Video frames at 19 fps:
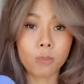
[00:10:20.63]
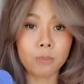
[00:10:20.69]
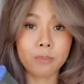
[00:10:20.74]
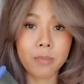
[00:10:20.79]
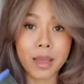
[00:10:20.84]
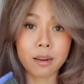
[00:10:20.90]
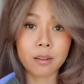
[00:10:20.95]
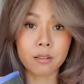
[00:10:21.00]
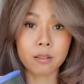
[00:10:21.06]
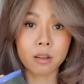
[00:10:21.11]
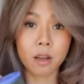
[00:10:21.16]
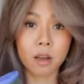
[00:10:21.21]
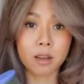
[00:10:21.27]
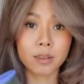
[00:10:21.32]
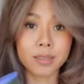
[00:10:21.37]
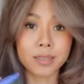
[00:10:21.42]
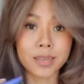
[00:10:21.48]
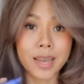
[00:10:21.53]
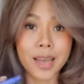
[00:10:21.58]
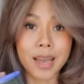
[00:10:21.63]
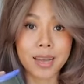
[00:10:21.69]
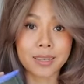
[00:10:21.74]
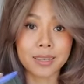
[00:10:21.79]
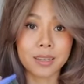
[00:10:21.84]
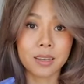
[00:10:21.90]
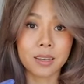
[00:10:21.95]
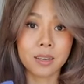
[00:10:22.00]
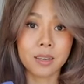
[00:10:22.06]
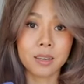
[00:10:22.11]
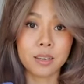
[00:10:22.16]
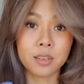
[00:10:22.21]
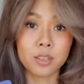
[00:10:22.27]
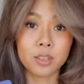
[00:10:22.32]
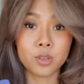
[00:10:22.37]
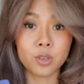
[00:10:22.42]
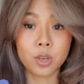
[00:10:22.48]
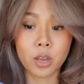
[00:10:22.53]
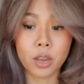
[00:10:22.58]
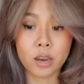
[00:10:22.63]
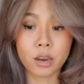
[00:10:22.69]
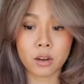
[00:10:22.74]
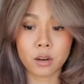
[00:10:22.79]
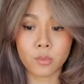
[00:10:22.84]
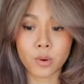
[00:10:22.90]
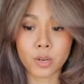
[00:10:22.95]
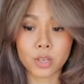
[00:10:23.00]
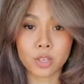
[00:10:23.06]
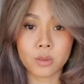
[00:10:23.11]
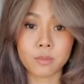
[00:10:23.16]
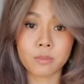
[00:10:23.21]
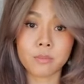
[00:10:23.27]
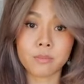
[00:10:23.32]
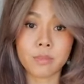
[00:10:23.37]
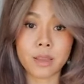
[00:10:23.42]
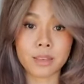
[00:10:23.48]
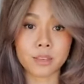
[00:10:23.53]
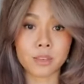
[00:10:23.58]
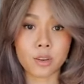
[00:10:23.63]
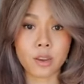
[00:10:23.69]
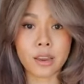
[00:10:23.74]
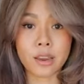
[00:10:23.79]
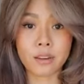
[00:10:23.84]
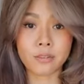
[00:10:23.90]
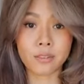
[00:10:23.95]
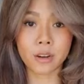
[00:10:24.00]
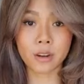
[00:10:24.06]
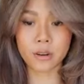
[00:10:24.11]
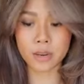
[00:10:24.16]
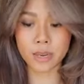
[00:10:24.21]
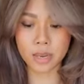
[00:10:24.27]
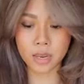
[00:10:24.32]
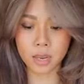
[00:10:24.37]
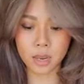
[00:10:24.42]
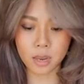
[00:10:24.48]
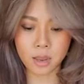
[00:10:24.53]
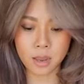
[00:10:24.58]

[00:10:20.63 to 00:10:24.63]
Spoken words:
metal contact to your hair, which makes your hair very,